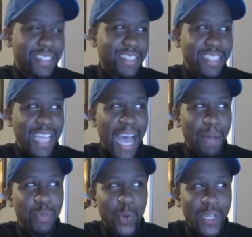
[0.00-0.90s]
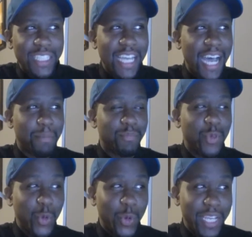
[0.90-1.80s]
top
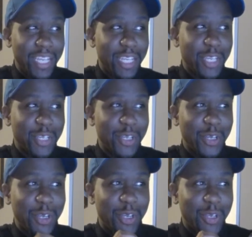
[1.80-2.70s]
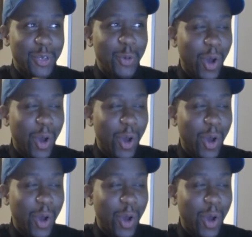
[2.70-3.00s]
three new